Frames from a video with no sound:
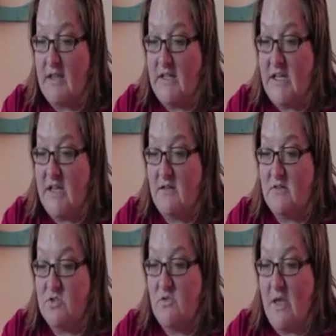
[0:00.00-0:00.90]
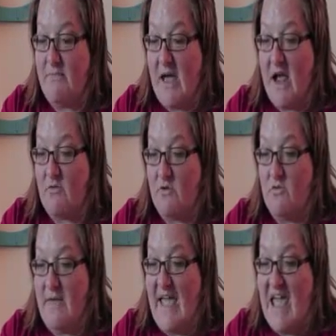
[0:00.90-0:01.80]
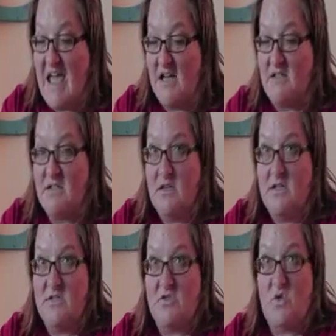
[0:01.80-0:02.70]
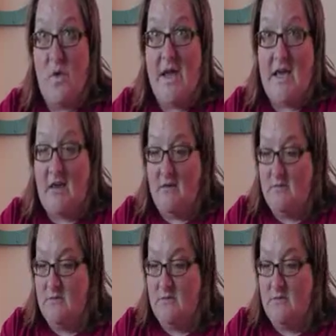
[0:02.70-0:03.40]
leading to a back room, and squeak!